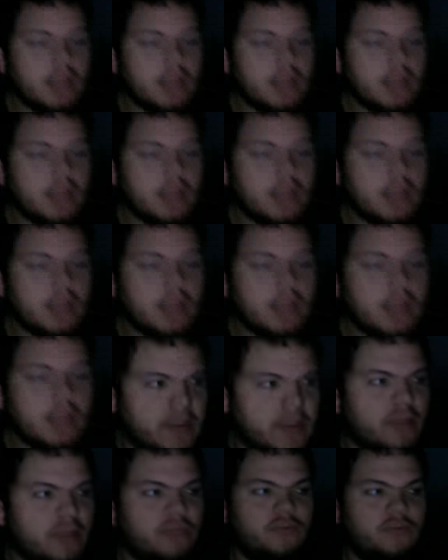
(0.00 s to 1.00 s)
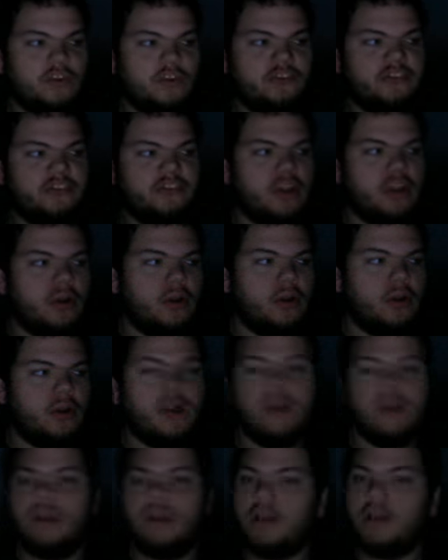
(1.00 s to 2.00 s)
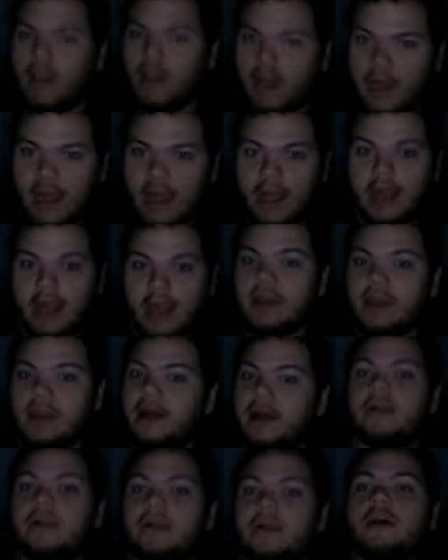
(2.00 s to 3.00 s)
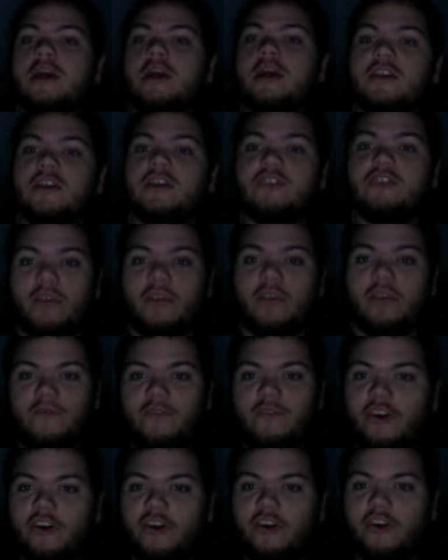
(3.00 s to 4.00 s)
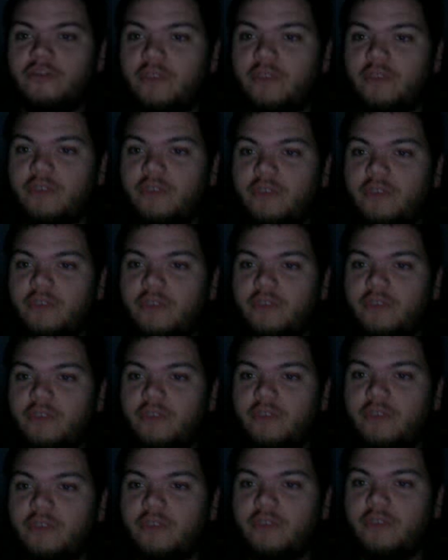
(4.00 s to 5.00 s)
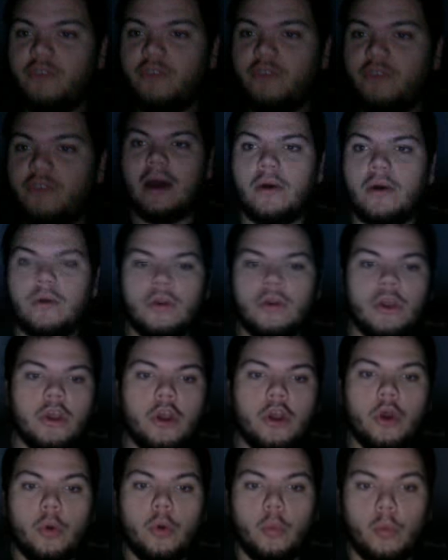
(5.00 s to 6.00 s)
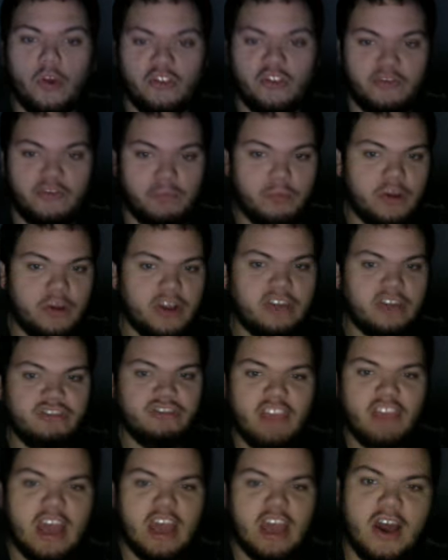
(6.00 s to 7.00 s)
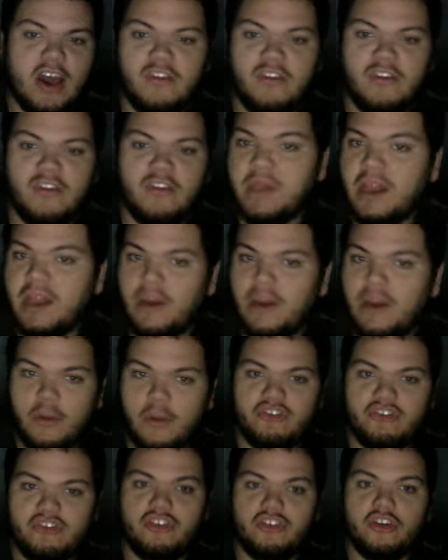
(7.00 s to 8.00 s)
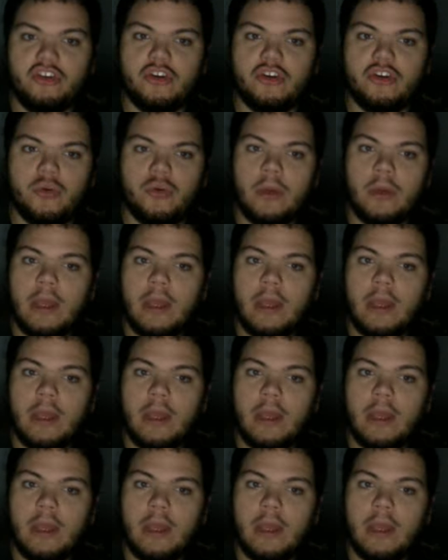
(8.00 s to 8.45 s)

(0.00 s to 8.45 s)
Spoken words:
yeah, this has been the first year, and yeah. So the first film we talked about was Book of Shadows, Blair Witch 2.